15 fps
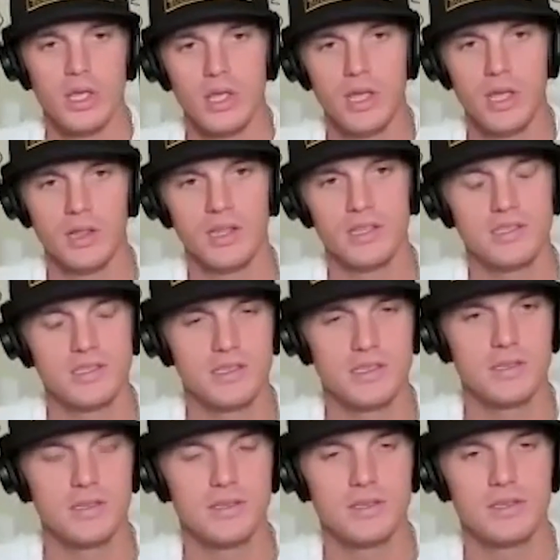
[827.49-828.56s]
and
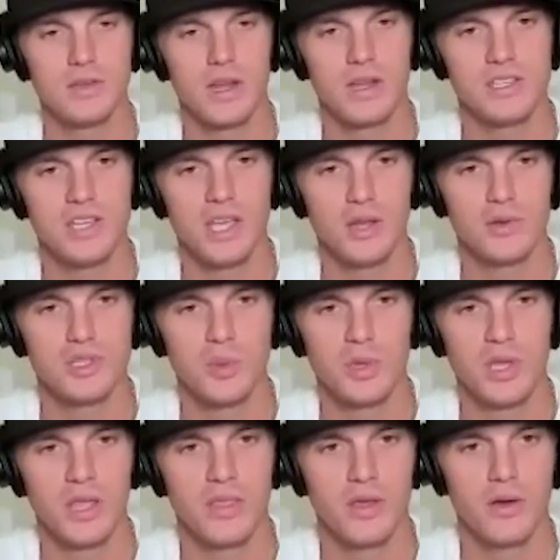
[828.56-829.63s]
let's try to channel some of
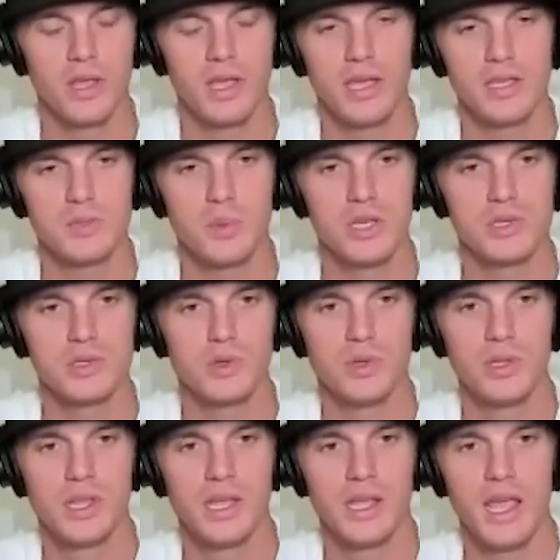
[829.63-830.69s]
that thirty-eight
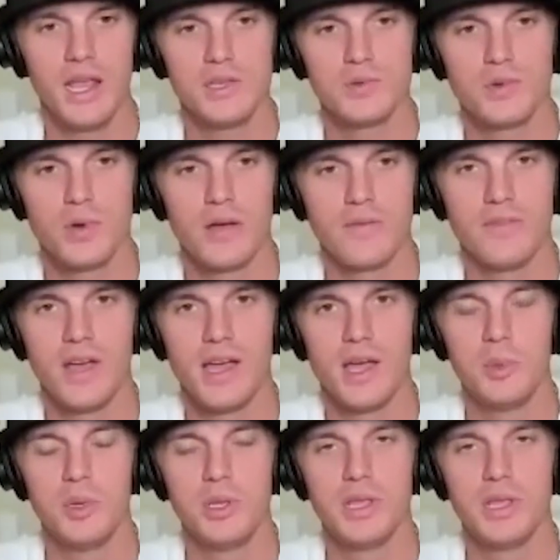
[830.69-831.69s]
Special and that eighties rock vibe.